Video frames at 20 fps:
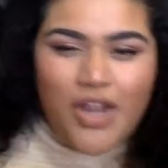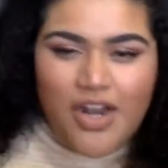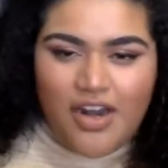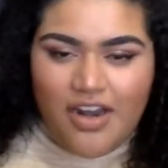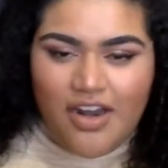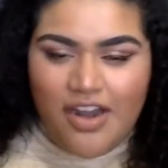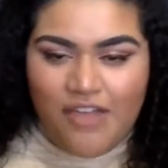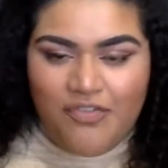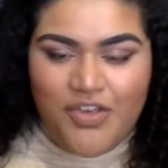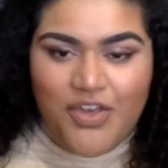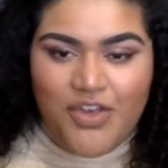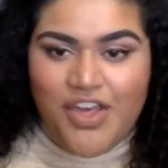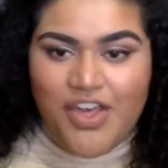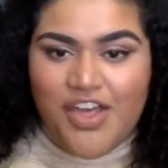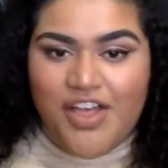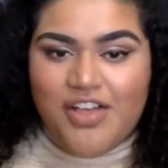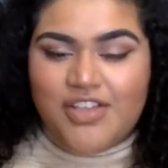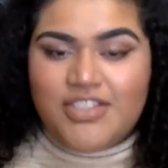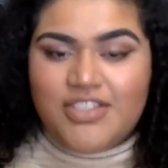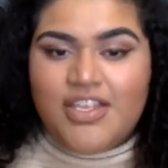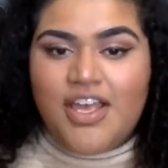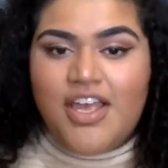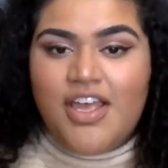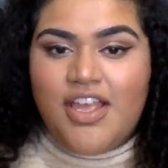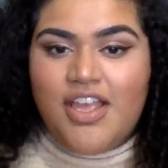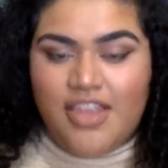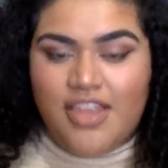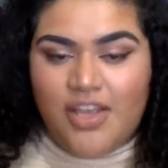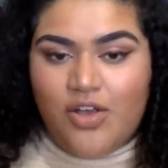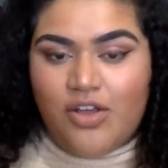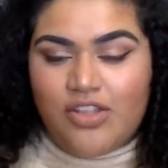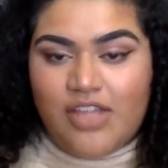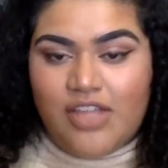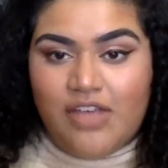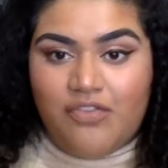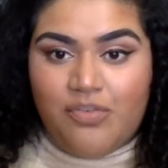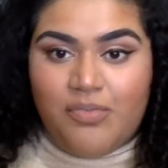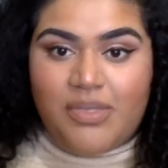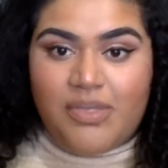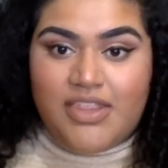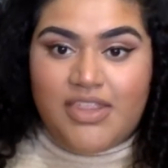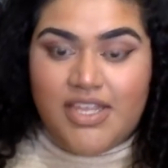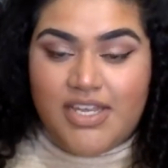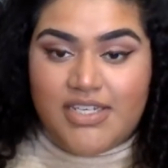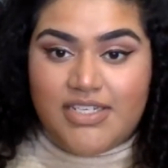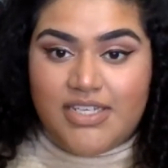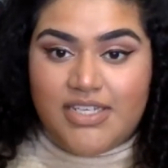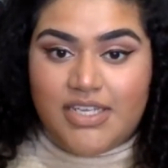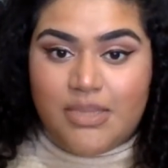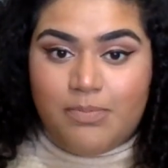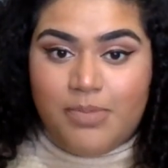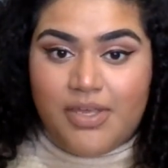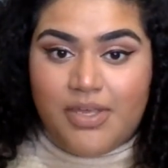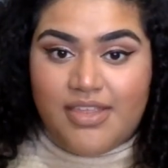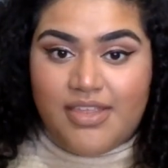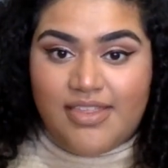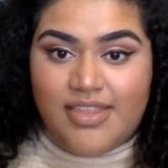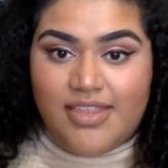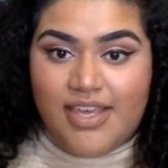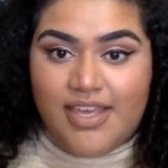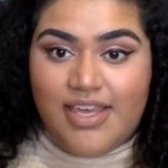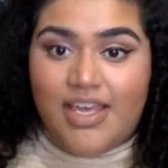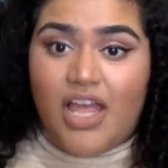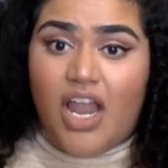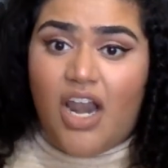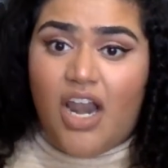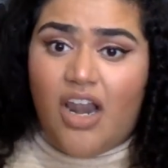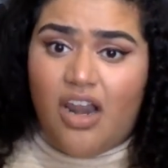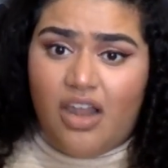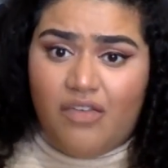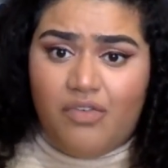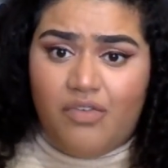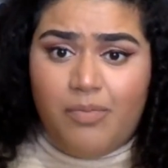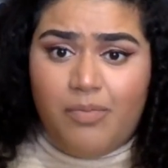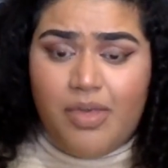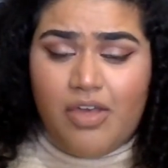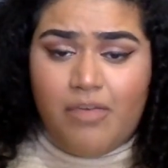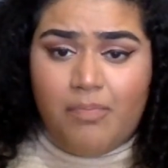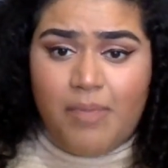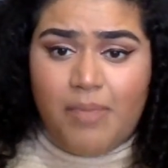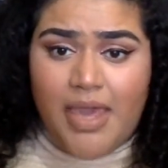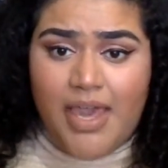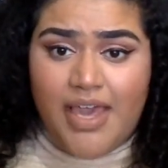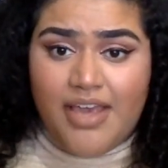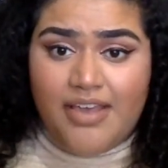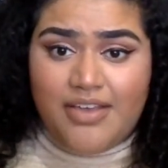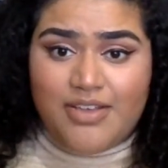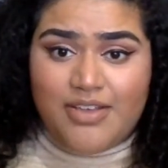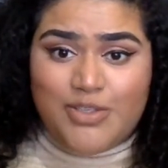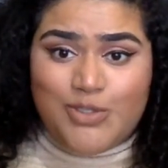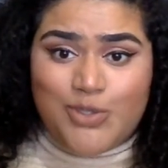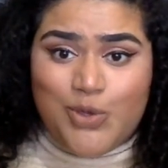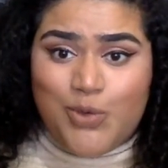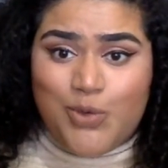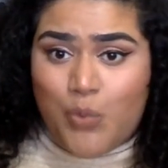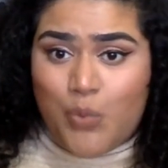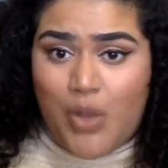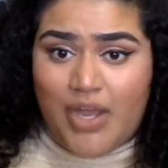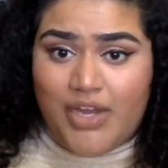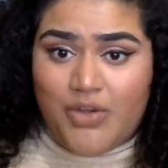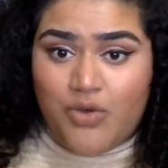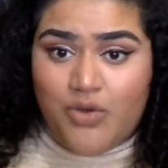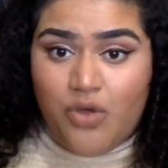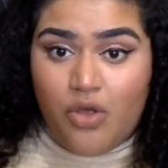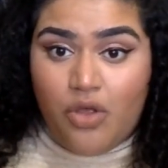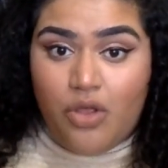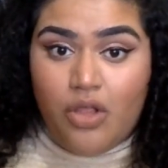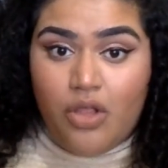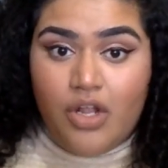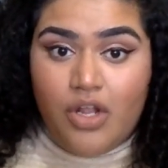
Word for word: love you girls. They got that for my 30th birthday. Love a bit of pink, so why not?